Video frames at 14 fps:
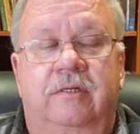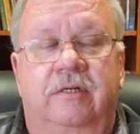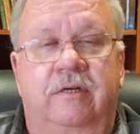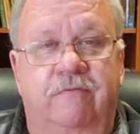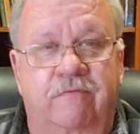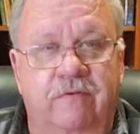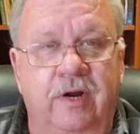
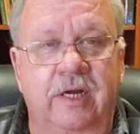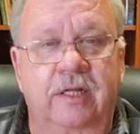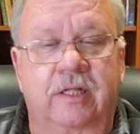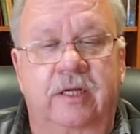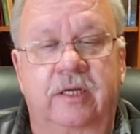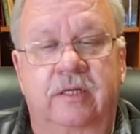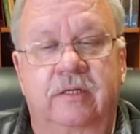And
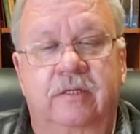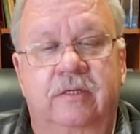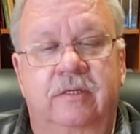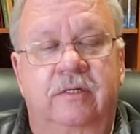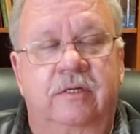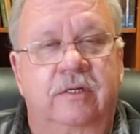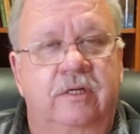frankly,
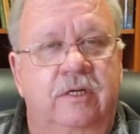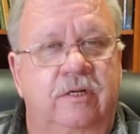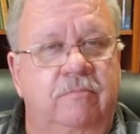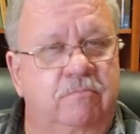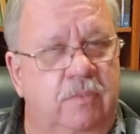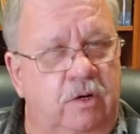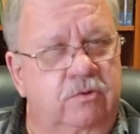
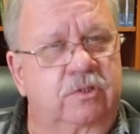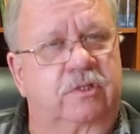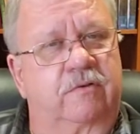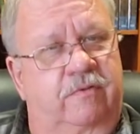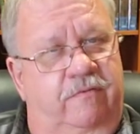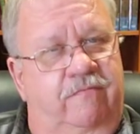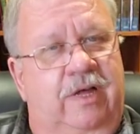most
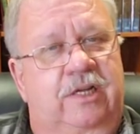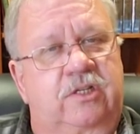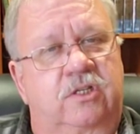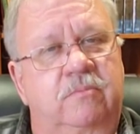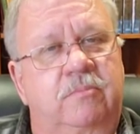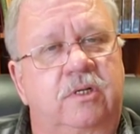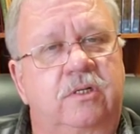of the
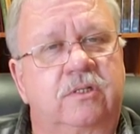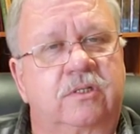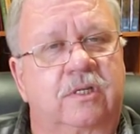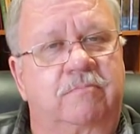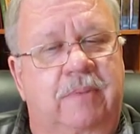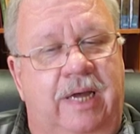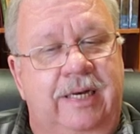vegetables
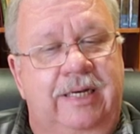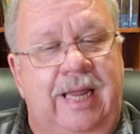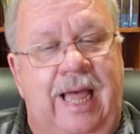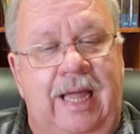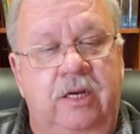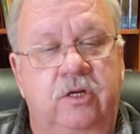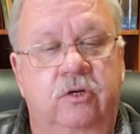that my
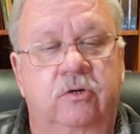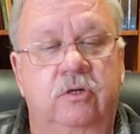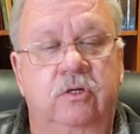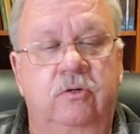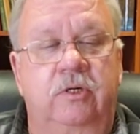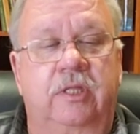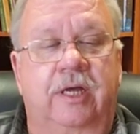dad
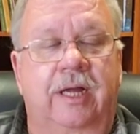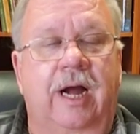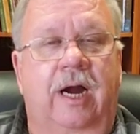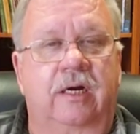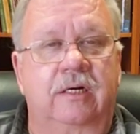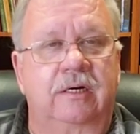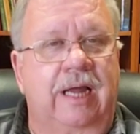grew in the
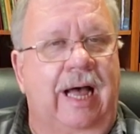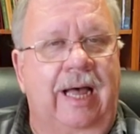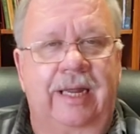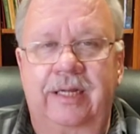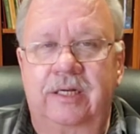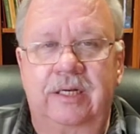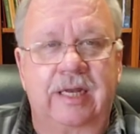garden, I
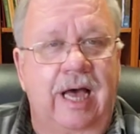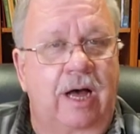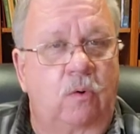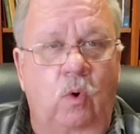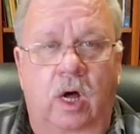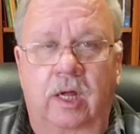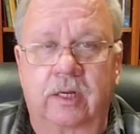did not
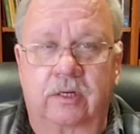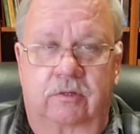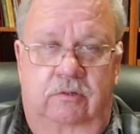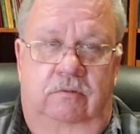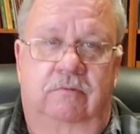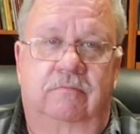want.